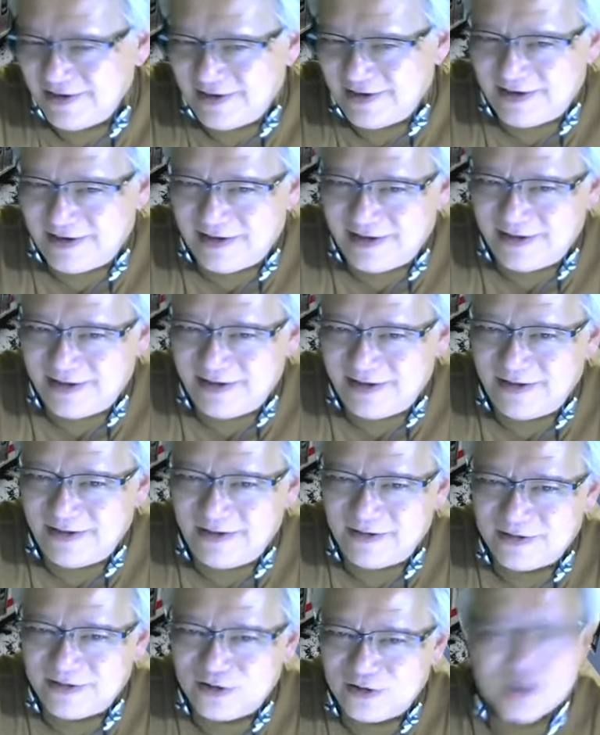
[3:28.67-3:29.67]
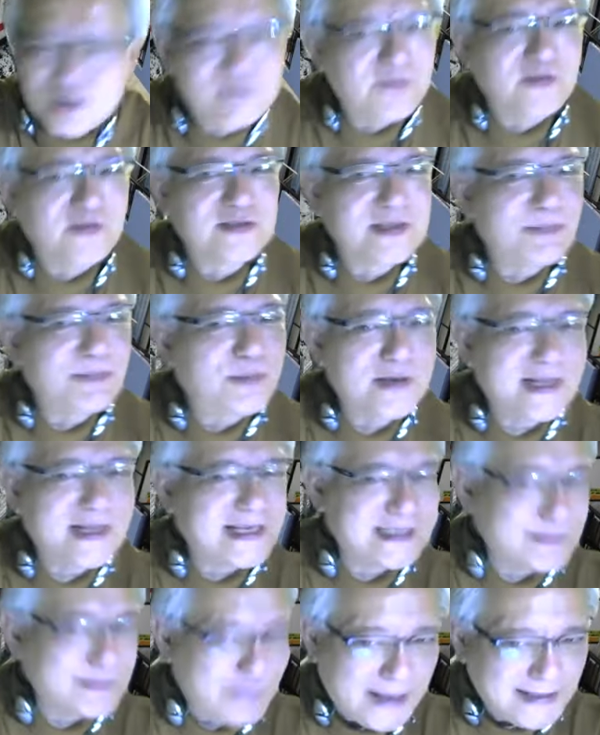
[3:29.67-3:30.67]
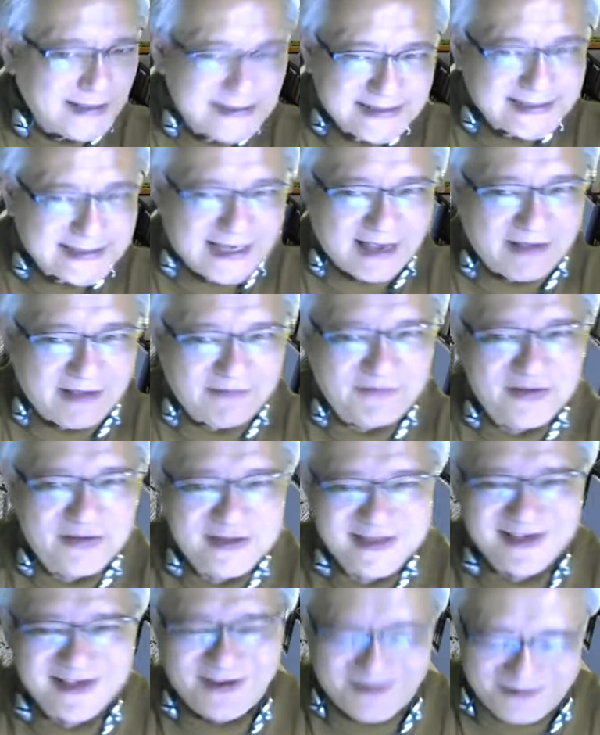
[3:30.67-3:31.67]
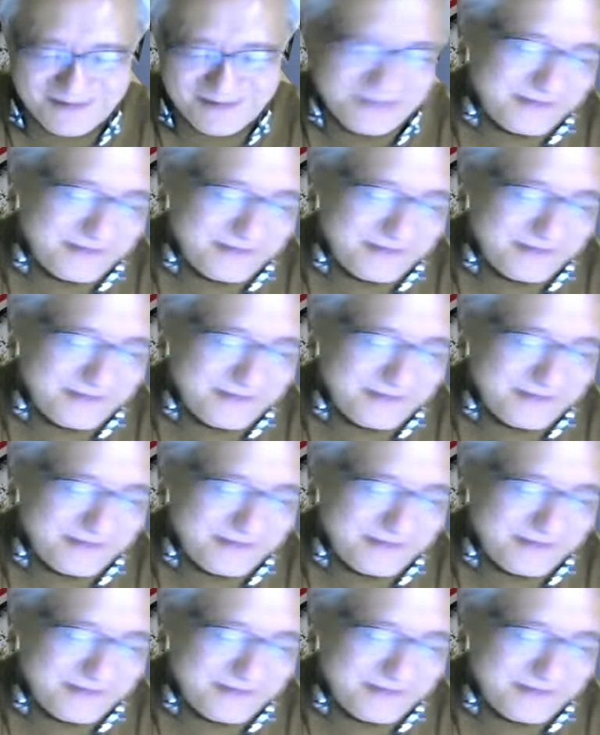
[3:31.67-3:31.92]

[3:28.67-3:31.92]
Those phones are pretty expensive. So,